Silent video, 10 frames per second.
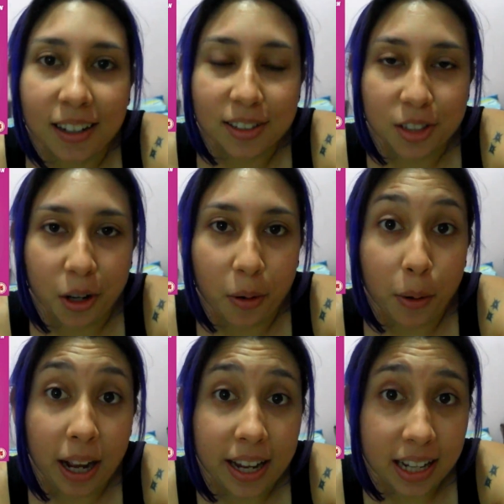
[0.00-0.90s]
So
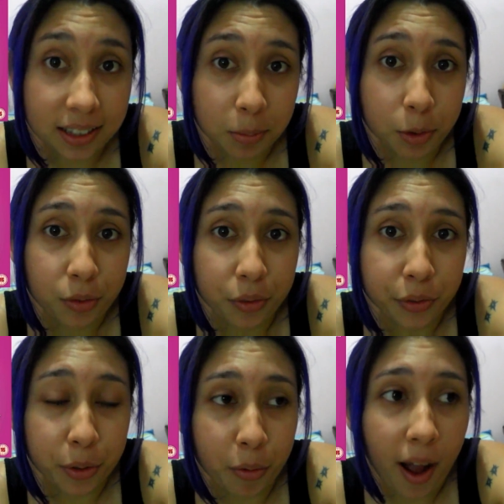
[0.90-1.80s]
I had the movie
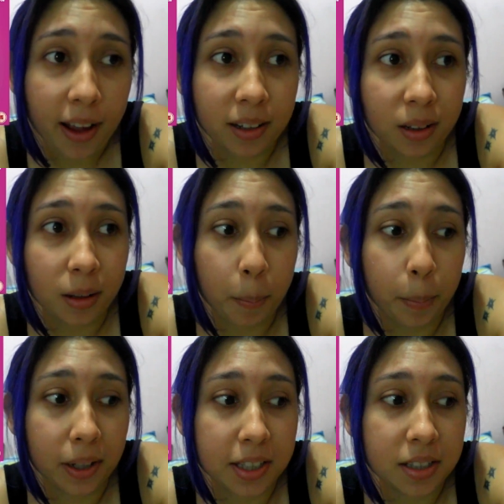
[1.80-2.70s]
for a while,
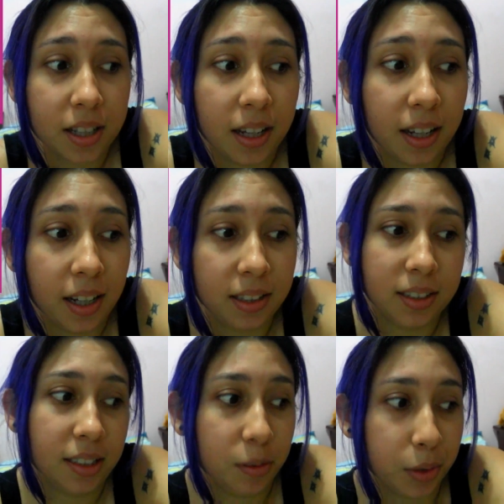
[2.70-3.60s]
but I
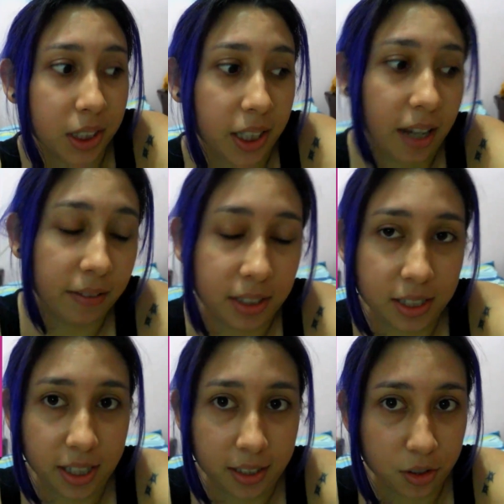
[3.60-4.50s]
didn't really have the
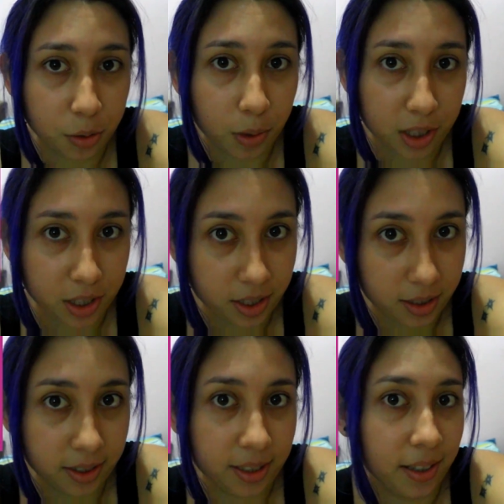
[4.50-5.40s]
chance to watch it
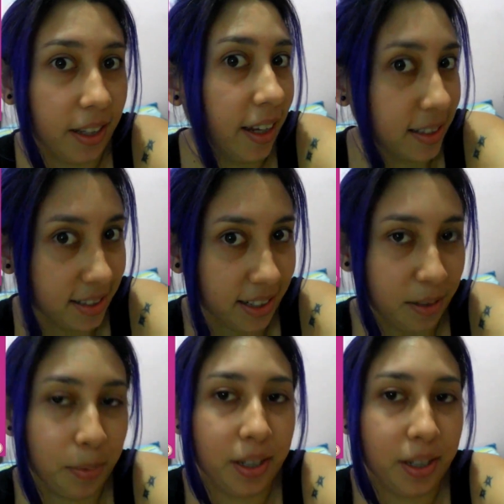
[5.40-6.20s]
until last night